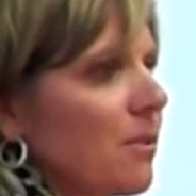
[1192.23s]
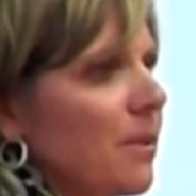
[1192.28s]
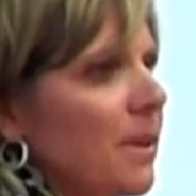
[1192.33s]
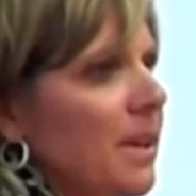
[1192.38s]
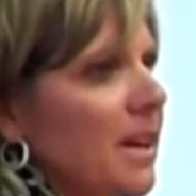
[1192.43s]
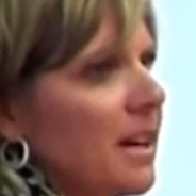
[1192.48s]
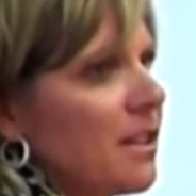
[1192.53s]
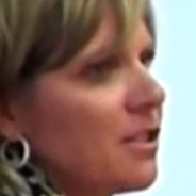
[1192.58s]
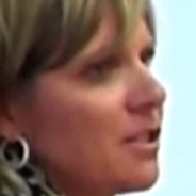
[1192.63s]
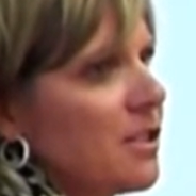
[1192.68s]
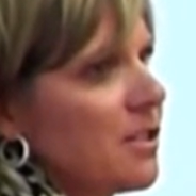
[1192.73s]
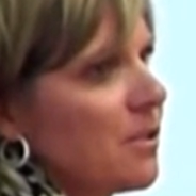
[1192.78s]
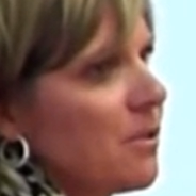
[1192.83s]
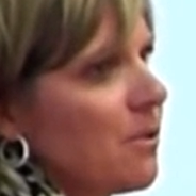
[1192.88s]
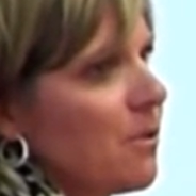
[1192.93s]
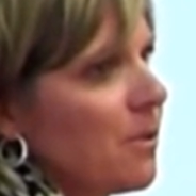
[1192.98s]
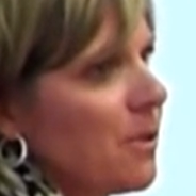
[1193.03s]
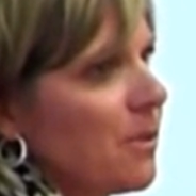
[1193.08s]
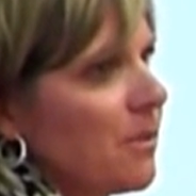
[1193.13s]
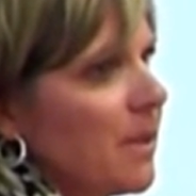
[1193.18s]
and we actually
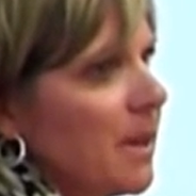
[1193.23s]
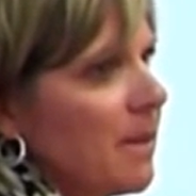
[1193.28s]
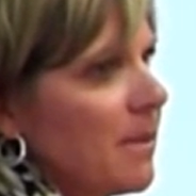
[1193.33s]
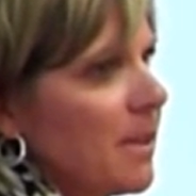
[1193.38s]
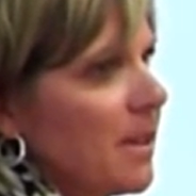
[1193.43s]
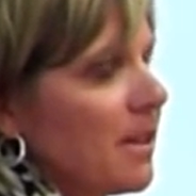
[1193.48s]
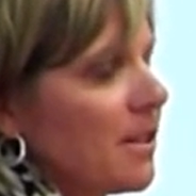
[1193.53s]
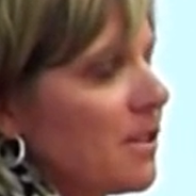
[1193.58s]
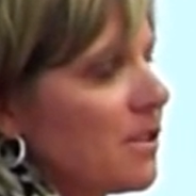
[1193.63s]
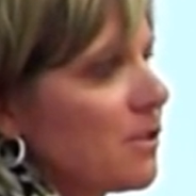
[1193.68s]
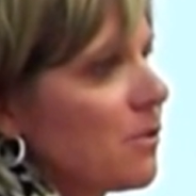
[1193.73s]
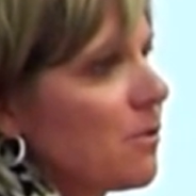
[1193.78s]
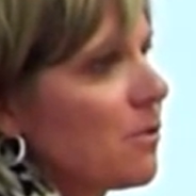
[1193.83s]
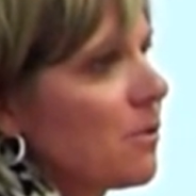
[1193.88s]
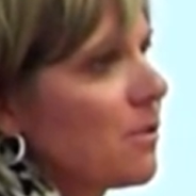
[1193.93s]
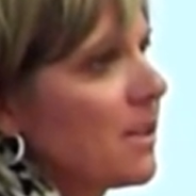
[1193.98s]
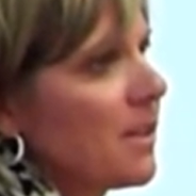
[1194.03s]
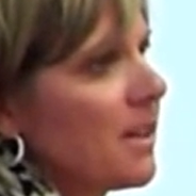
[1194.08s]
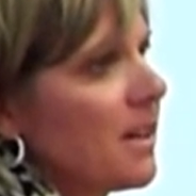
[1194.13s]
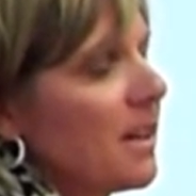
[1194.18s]
score the baby, and our
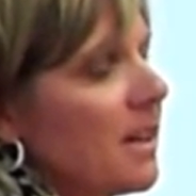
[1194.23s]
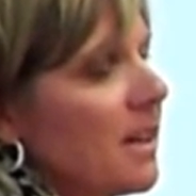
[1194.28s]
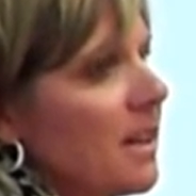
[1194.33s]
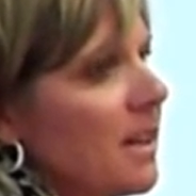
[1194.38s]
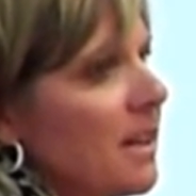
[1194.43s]
score